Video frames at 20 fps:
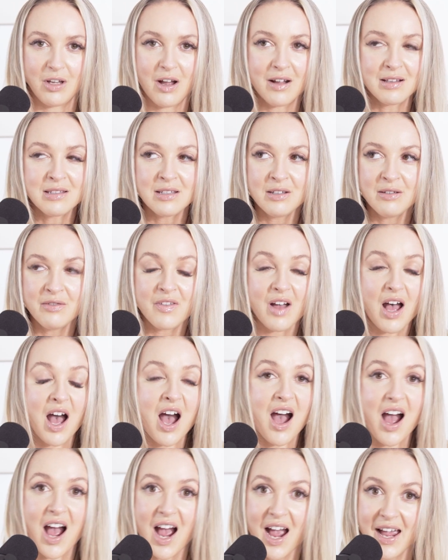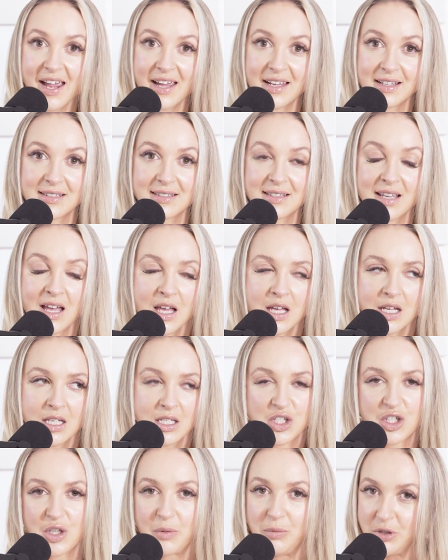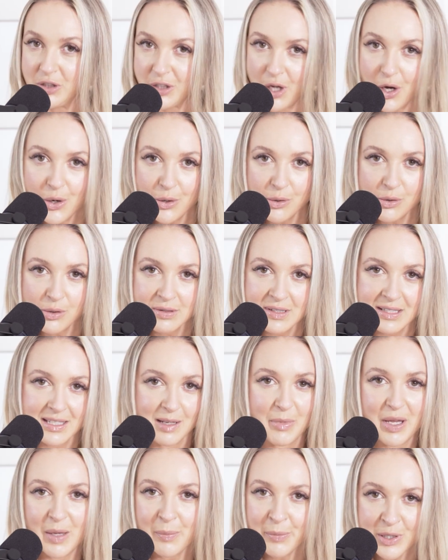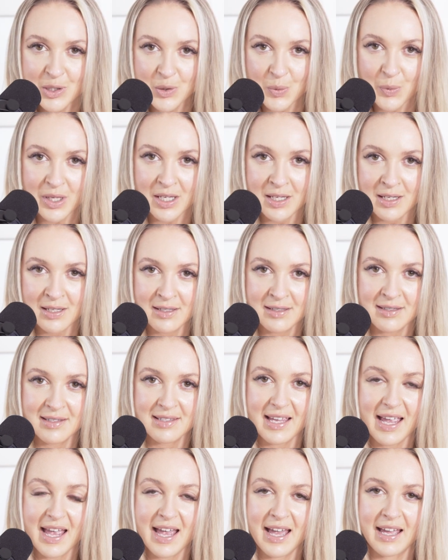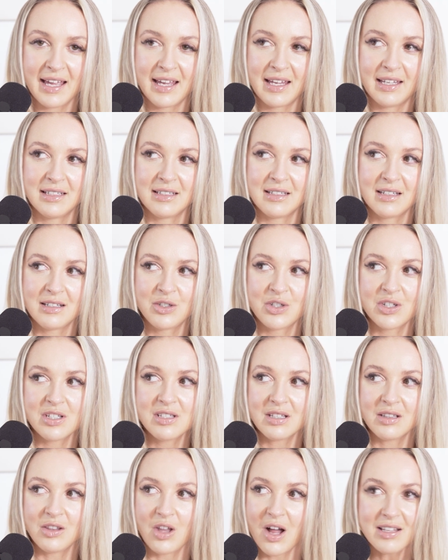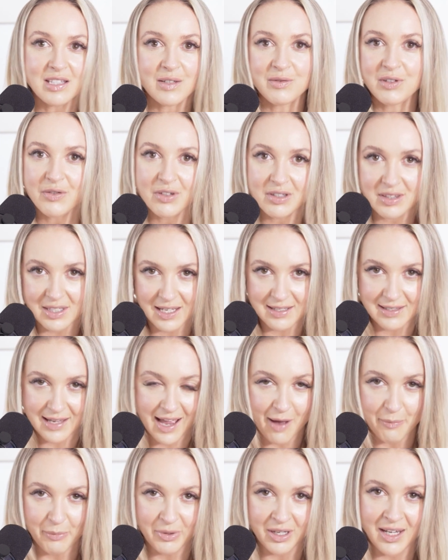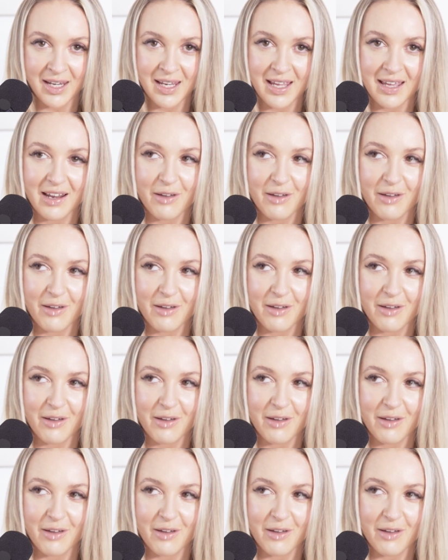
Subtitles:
Lots of highs, some lows, some in-betweens, and just lots of different things happening.